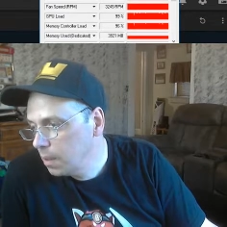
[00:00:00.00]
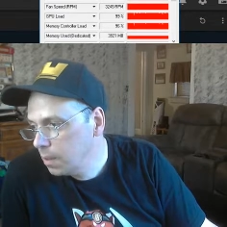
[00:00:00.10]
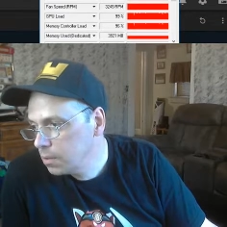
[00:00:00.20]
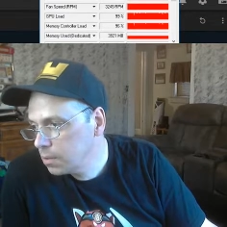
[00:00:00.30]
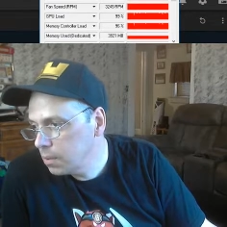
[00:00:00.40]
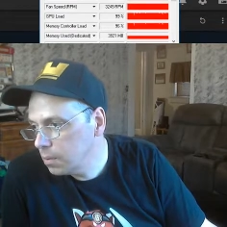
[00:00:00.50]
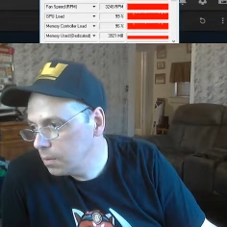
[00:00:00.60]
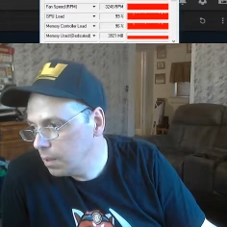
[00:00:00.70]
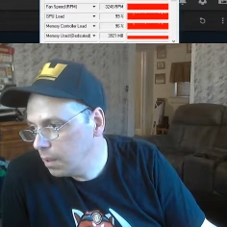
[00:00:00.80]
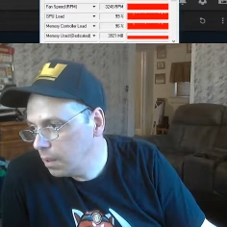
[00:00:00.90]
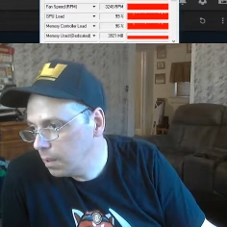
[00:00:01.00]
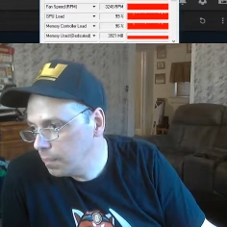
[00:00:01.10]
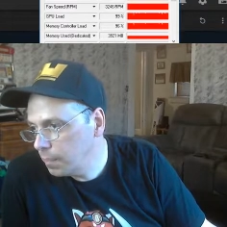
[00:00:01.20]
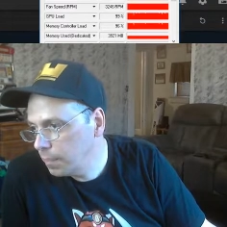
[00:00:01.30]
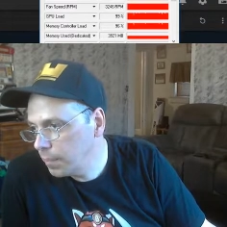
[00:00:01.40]
So
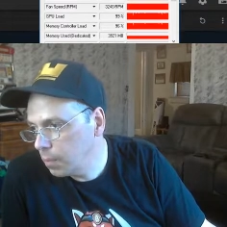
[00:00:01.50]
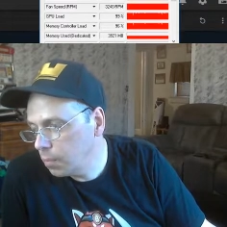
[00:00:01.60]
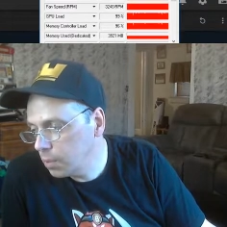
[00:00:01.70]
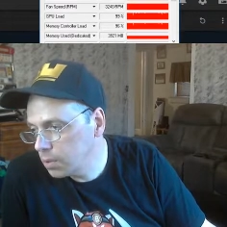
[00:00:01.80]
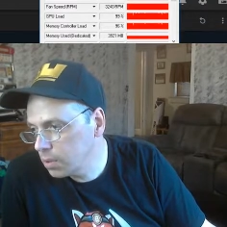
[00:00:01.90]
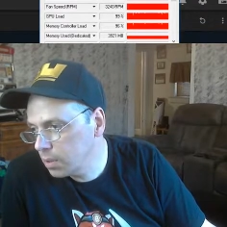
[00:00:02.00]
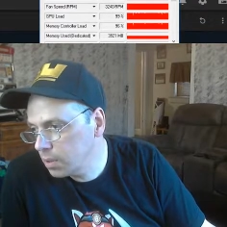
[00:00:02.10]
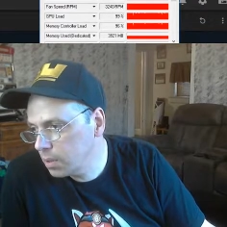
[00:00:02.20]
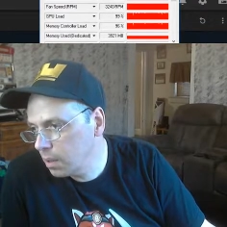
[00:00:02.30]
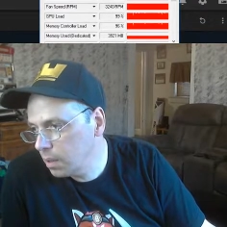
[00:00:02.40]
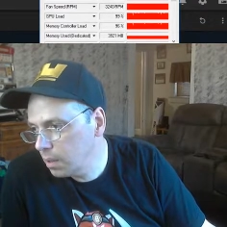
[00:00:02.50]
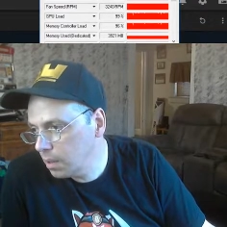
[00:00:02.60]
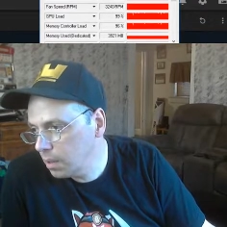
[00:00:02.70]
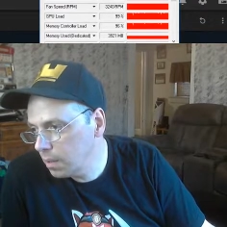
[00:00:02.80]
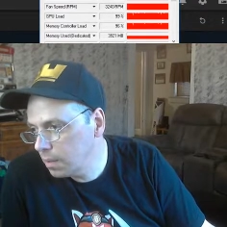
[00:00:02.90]
what's
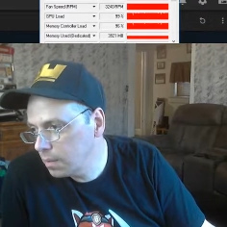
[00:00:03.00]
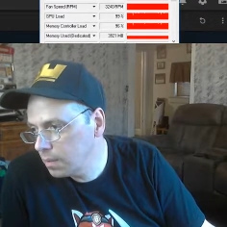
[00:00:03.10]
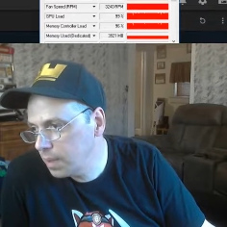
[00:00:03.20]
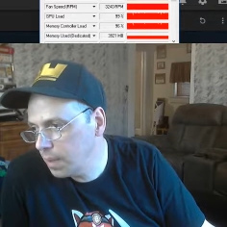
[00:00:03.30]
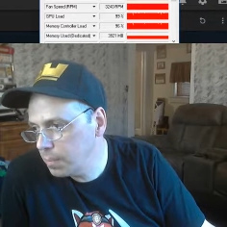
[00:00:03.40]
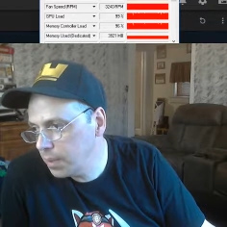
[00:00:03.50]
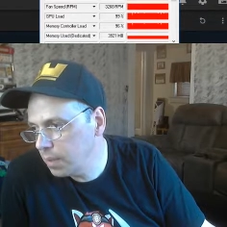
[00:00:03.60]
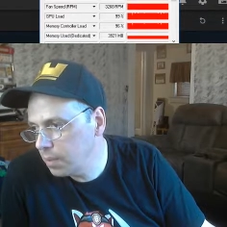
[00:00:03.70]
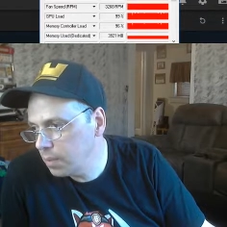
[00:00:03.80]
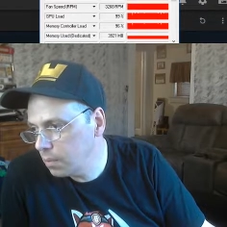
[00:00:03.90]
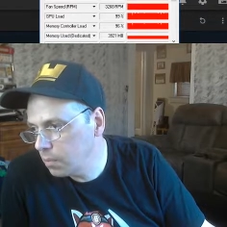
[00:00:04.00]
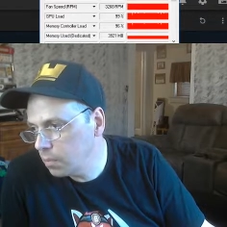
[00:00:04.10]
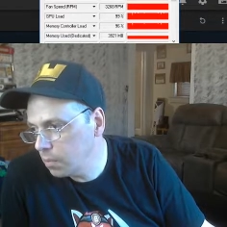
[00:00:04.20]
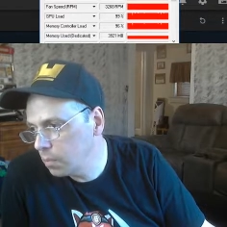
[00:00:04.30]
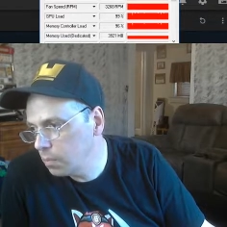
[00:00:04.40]
the temp in the
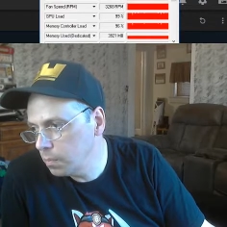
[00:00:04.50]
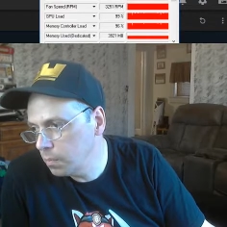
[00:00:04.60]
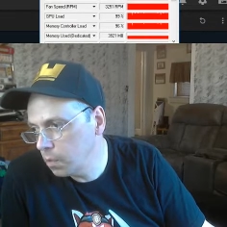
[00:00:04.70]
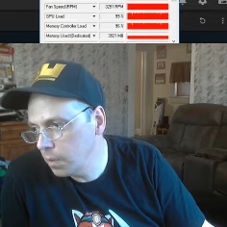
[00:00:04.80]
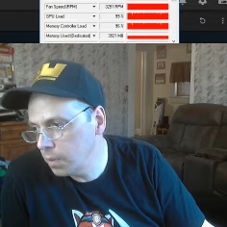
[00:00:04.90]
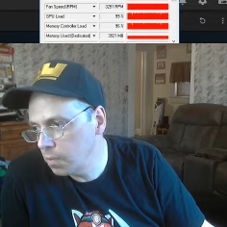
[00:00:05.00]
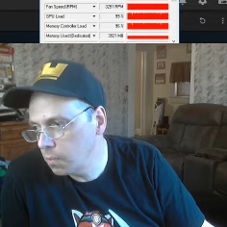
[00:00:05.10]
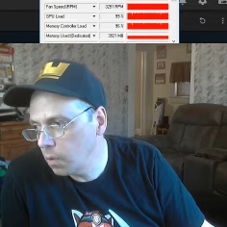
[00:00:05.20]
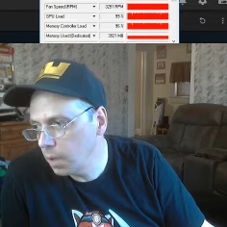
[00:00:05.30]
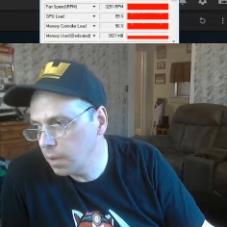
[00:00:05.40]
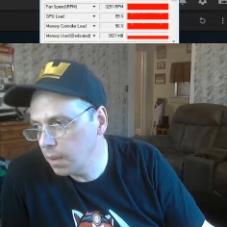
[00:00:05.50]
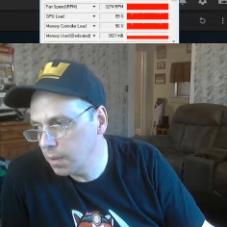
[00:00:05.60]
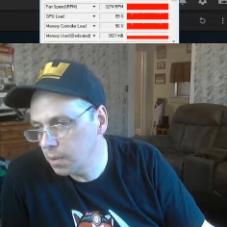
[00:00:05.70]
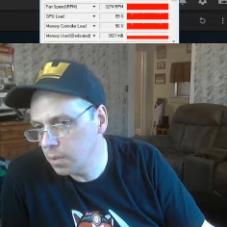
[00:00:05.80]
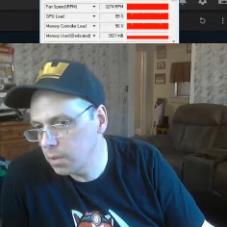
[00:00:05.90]
room where you're running it,
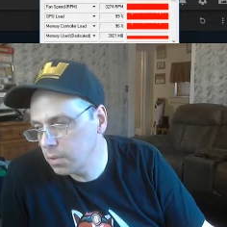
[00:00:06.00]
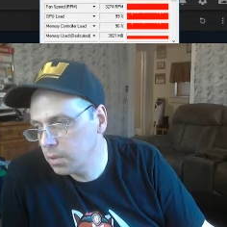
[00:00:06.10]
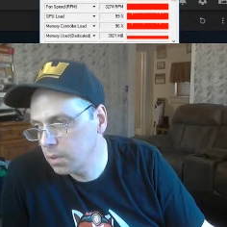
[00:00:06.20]
Grits?